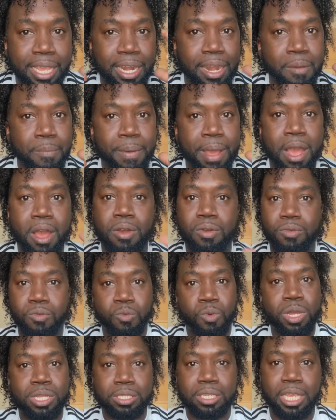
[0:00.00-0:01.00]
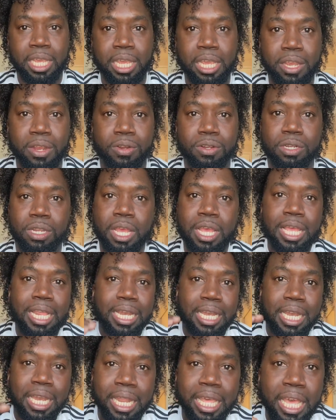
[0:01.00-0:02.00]
thinking about what's here.
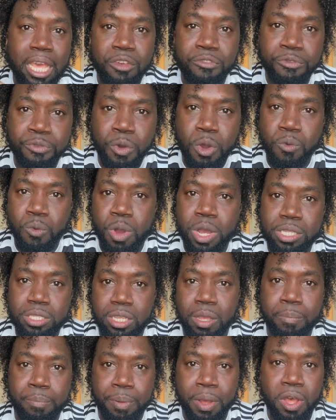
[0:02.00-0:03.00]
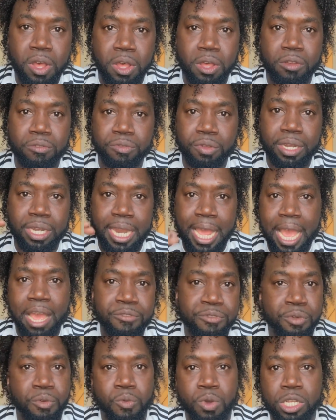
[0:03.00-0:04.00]
Live for what's above,
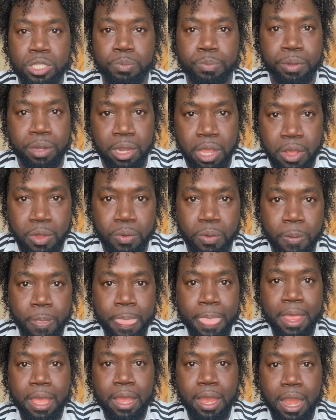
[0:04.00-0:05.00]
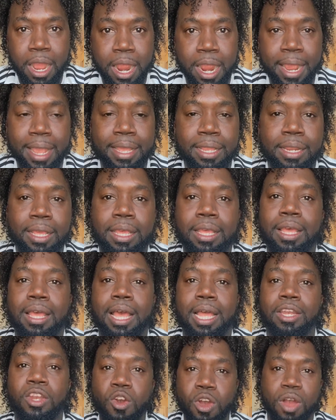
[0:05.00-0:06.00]
not for what's below. All right?
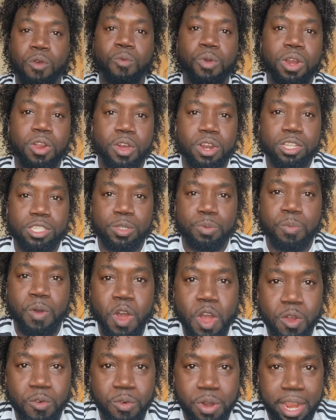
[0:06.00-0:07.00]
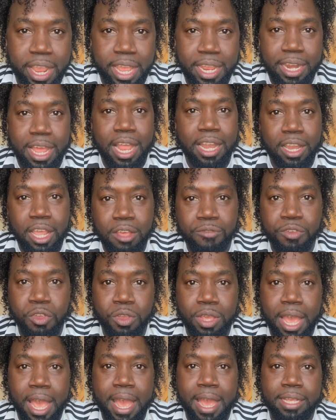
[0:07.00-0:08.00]
I know I went on a small rant. I love
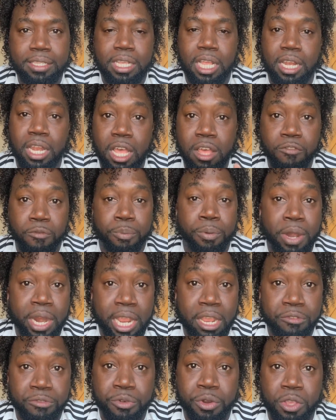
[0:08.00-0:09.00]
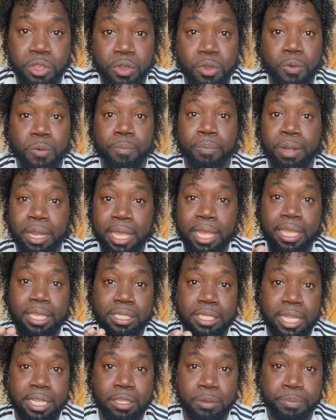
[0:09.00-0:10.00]
you guys. I love praying for you.
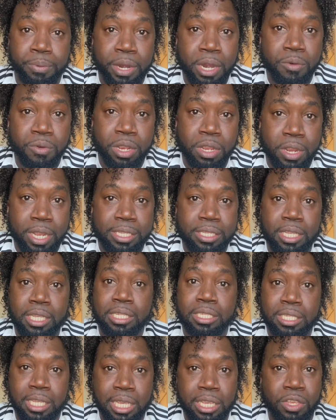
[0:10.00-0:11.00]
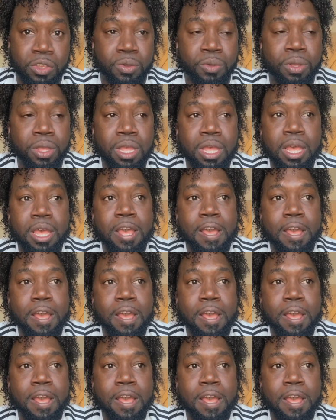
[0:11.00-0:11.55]
Please let the prayer request continue.